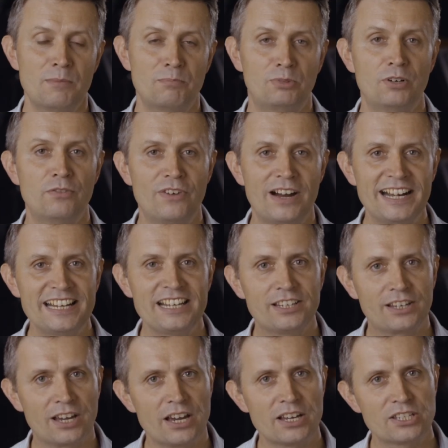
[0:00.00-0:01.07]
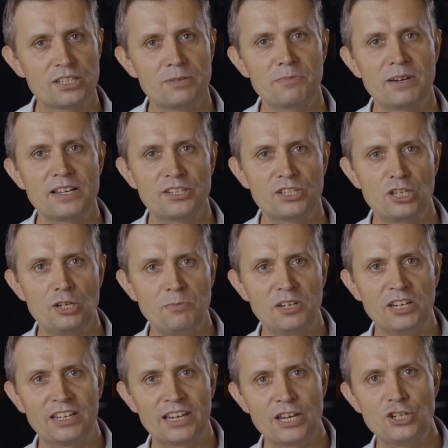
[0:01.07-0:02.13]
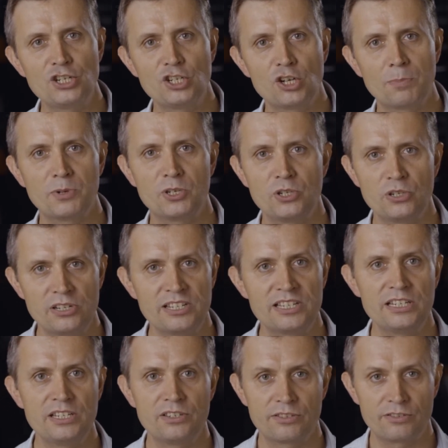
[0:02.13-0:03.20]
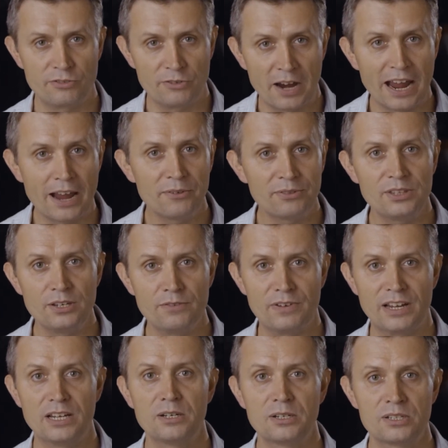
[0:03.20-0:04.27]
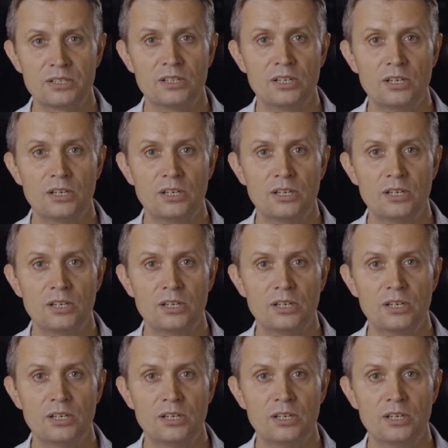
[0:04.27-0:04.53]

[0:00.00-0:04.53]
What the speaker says: Providing customized communication opportunities throughout the event,